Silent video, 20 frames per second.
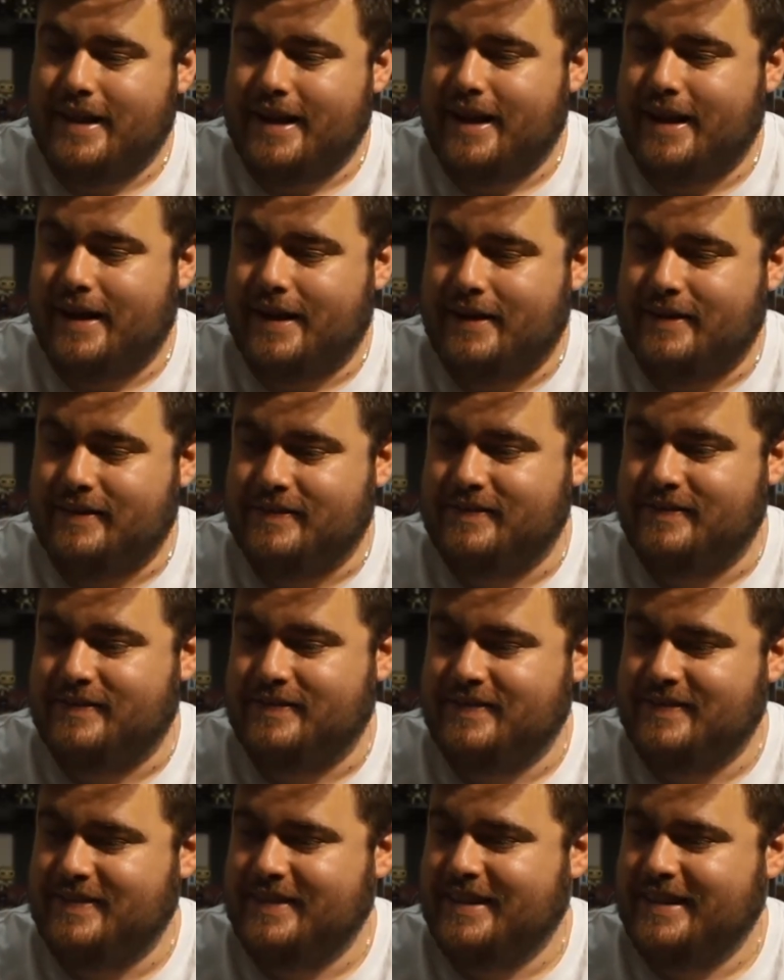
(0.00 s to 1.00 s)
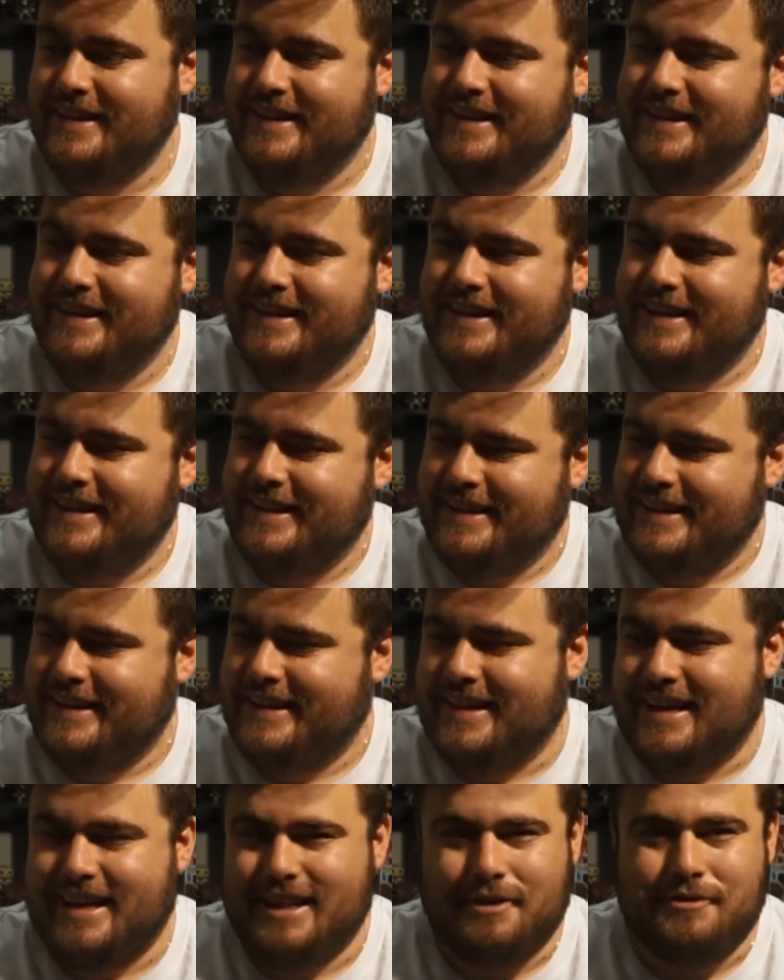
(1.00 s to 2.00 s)
I
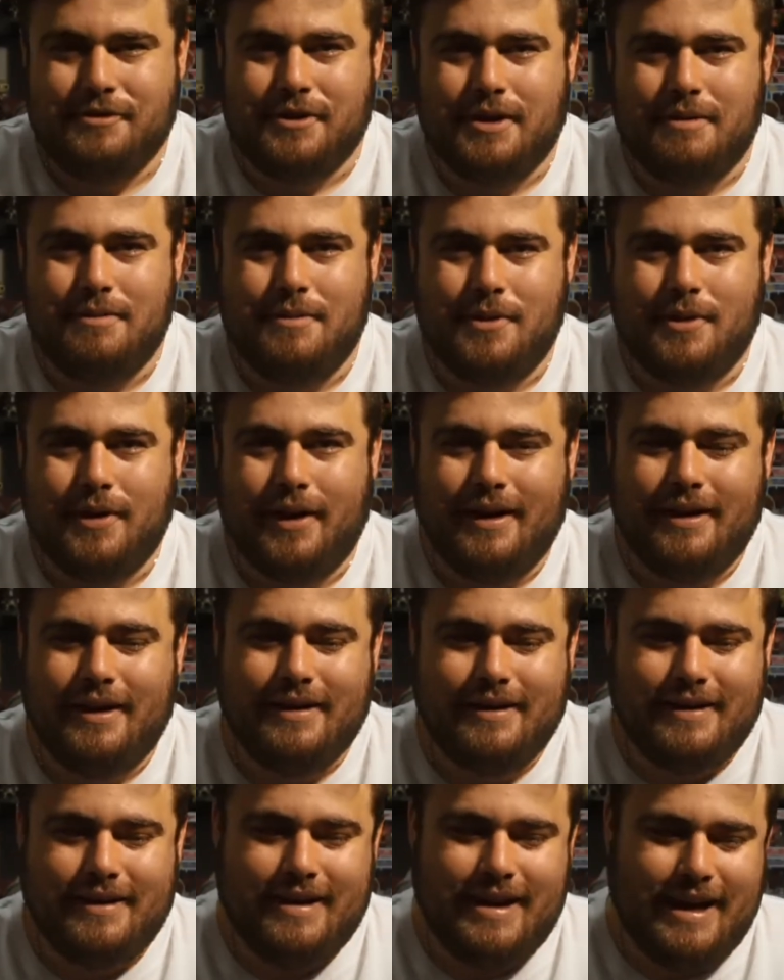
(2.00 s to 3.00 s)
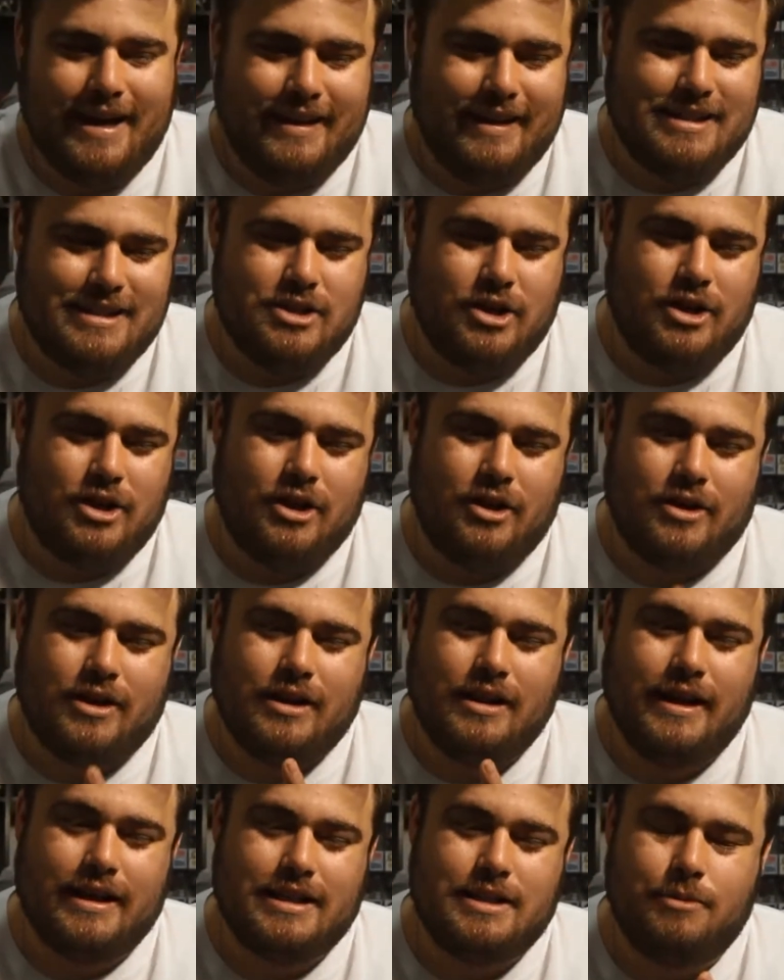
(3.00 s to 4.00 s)
love Rick and Morty, and there's not a lot
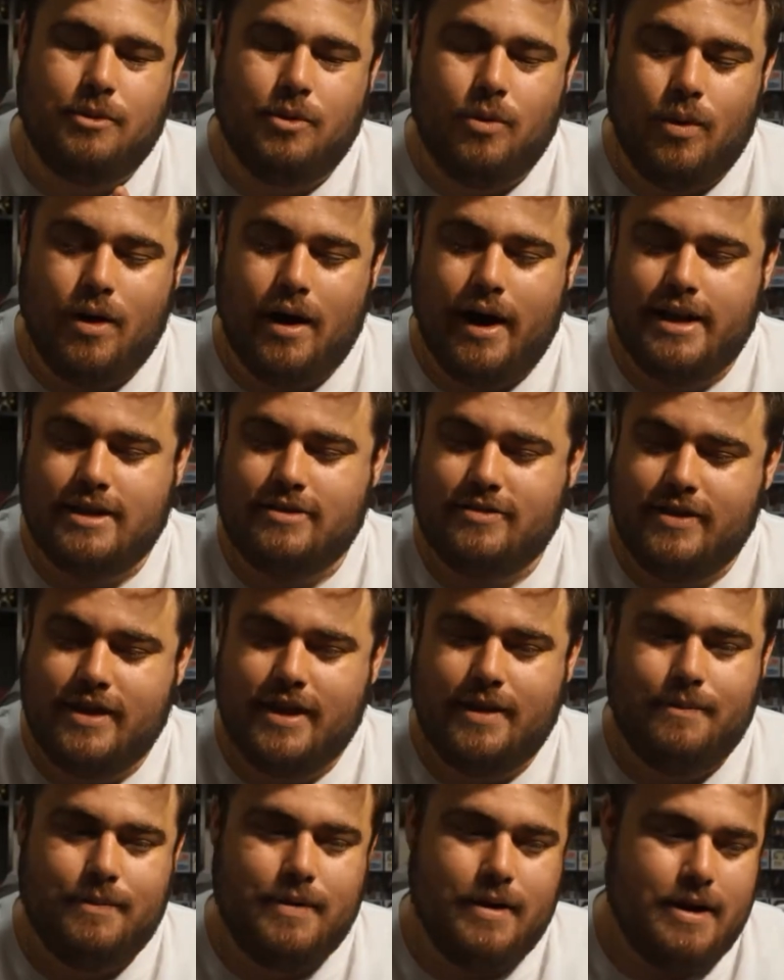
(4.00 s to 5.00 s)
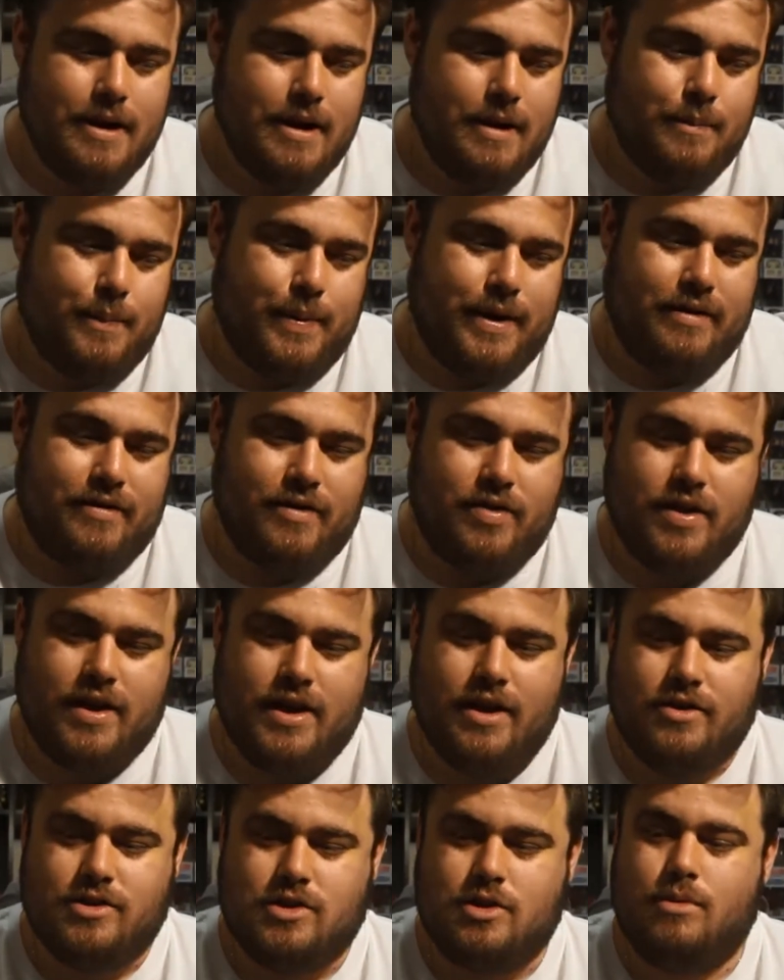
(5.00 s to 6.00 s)
collectible wise for them, but everything
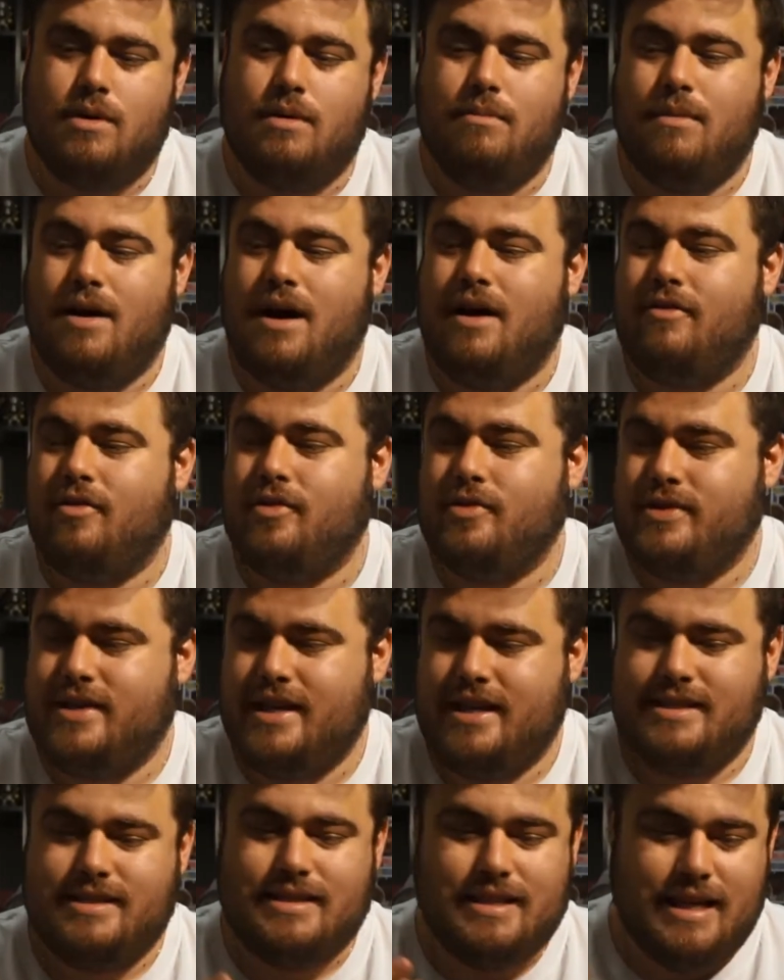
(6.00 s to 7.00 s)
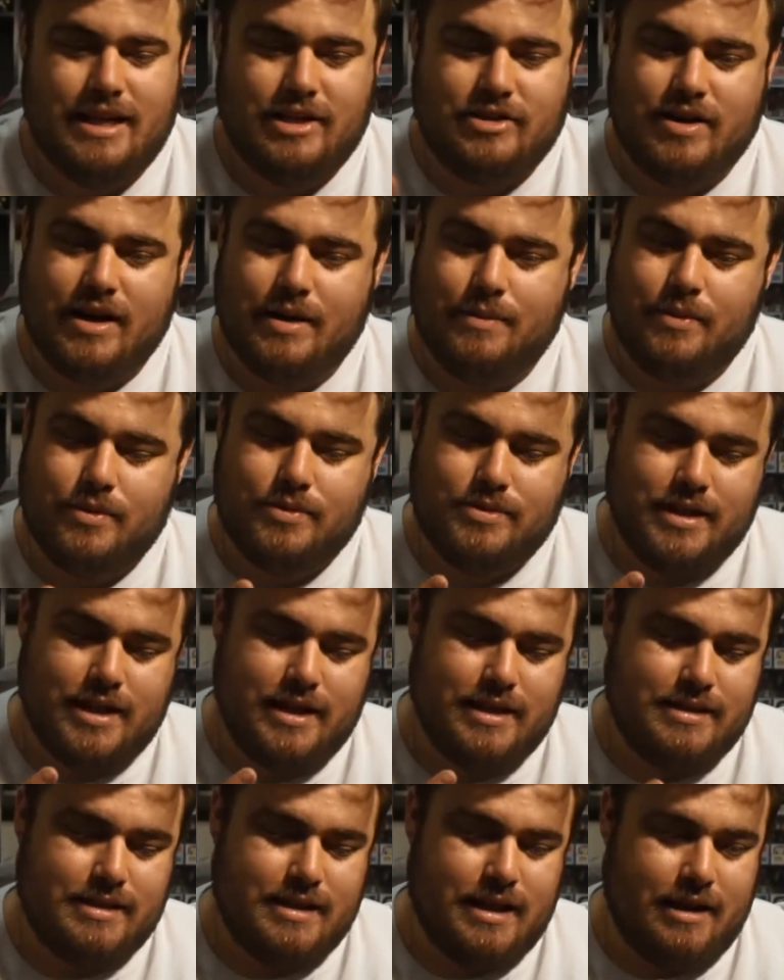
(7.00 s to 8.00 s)
else on my Marvel, DC, Dragon Ball
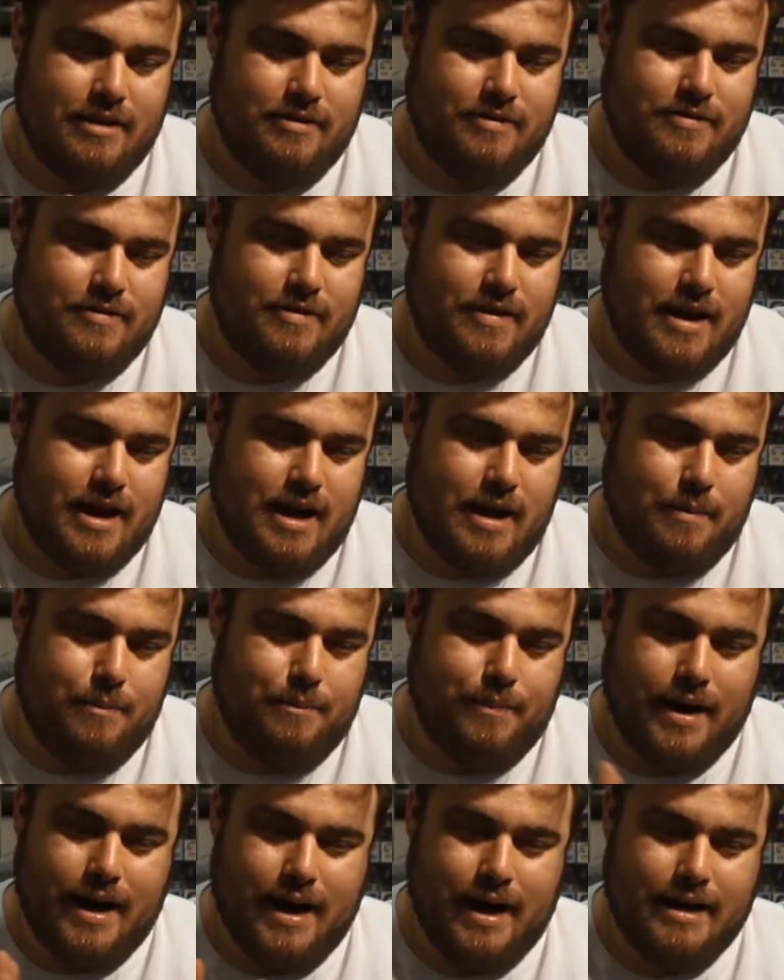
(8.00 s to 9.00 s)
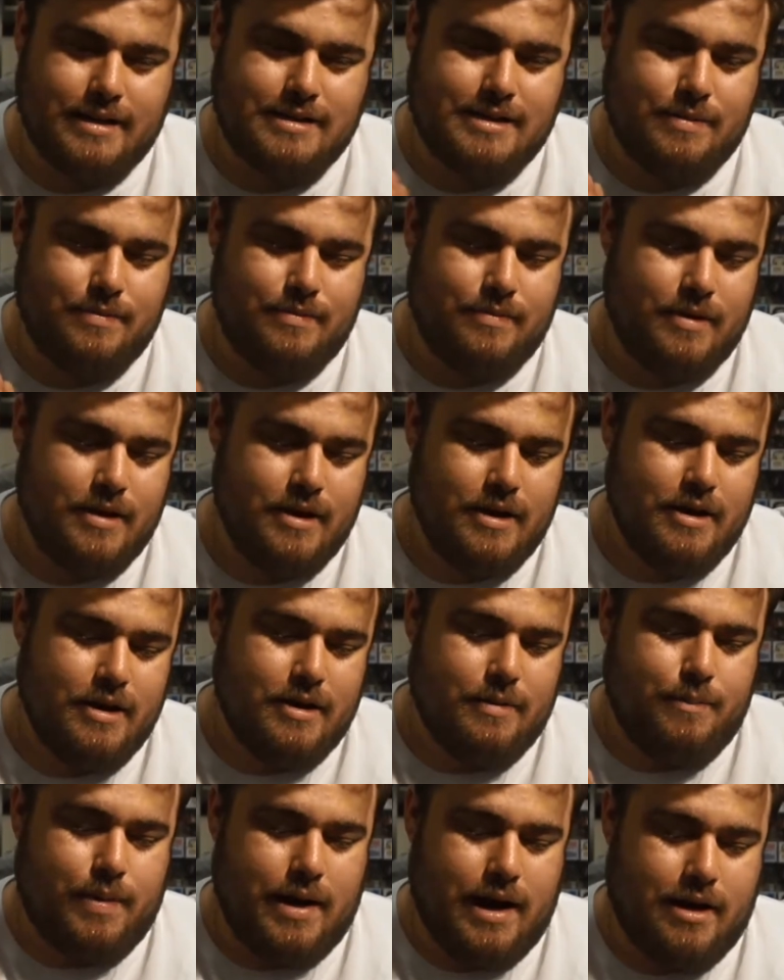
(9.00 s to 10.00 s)
Z stuff, bar
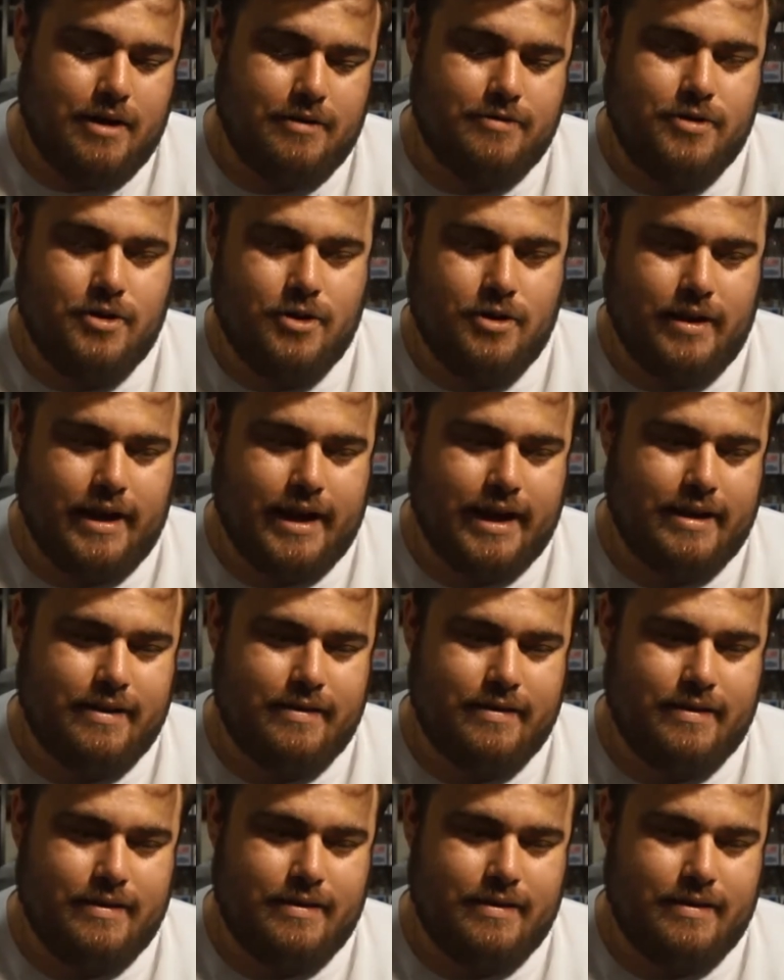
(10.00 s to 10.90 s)
a few like